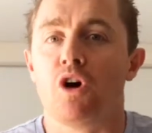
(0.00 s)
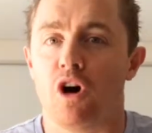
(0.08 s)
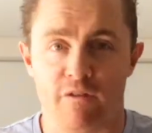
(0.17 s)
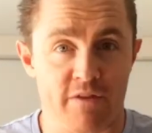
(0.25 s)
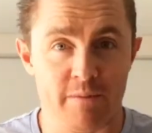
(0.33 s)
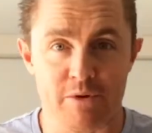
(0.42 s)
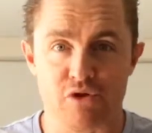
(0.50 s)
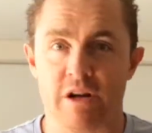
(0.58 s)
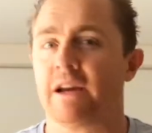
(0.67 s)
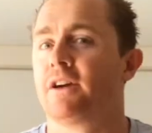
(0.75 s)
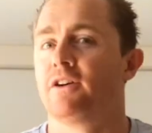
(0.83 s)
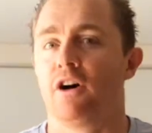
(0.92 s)
Offer them a
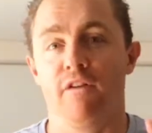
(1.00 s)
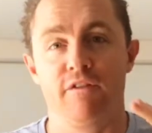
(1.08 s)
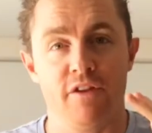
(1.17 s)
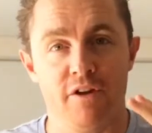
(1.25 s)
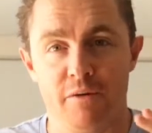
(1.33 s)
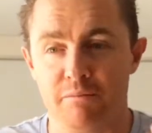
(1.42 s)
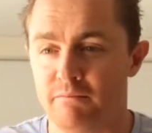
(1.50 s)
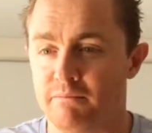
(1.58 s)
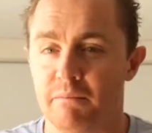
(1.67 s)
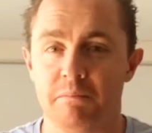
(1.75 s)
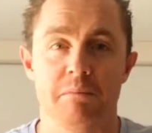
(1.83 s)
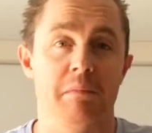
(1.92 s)
drink, offer
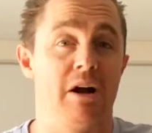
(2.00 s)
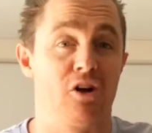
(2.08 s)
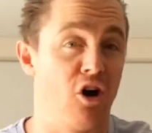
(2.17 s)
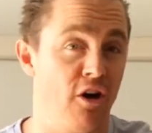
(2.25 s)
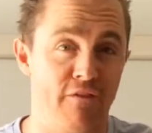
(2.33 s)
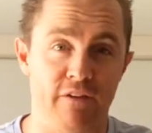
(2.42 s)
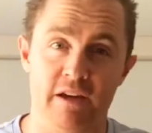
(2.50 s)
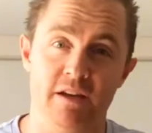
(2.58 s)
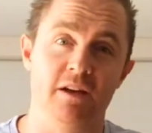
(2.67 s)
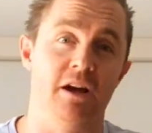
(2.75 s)
them a coffee,